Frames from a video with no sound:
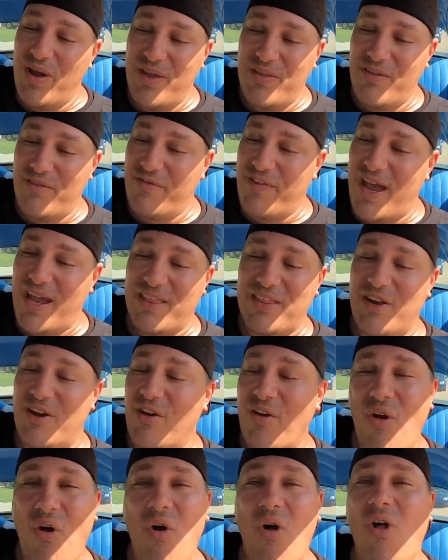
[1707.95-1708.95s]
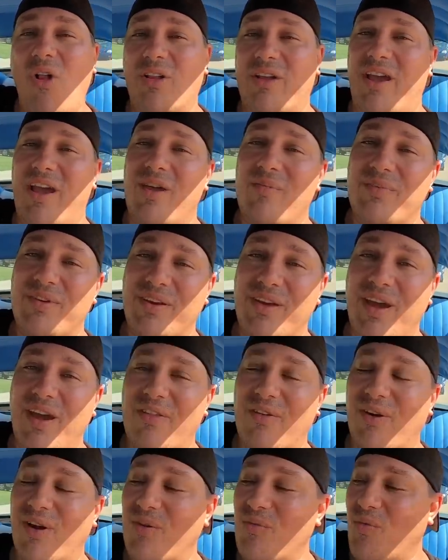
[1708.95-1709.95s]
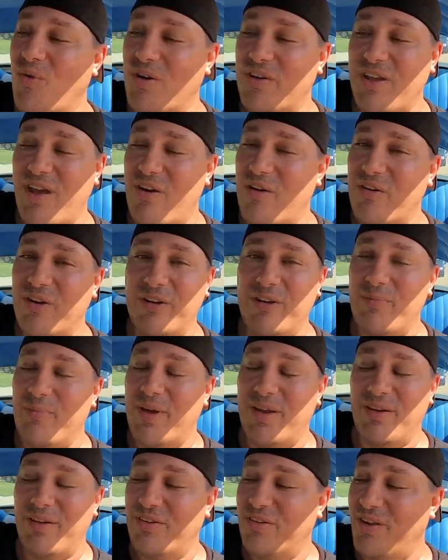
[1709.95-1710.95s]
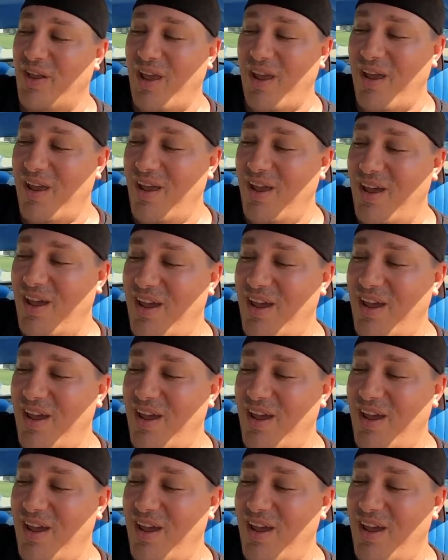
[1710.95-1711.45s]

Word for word: And the fact that it all came together and worked out on Independence Day